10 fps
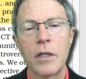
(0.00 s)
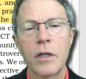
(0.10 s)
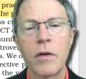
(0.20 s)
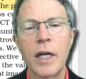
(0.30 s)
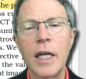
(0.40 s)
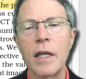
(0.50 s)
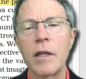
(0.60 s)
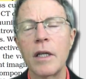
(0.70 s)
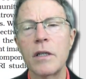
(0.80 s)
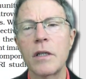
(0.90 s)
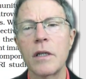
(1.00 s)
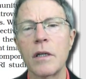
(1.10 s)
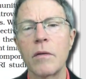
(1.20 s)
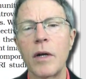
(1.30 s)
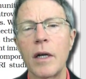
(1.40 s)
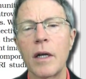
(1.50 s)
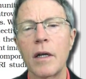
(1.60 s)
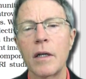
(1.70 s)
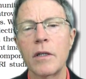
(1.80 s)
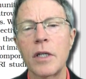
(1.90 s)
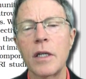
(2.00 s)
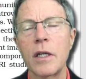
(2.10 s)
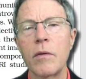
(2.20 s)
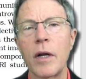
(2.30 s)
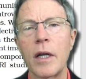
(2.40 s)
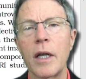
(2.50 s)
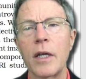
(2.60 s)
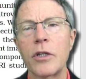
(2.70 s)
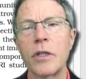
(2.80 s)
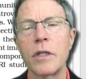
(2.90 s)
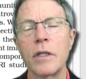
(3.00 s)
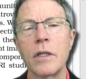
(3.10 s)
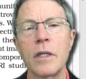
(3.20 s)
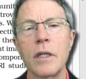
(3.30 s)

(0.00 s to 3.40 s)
So, again, these uh, re- CT radiation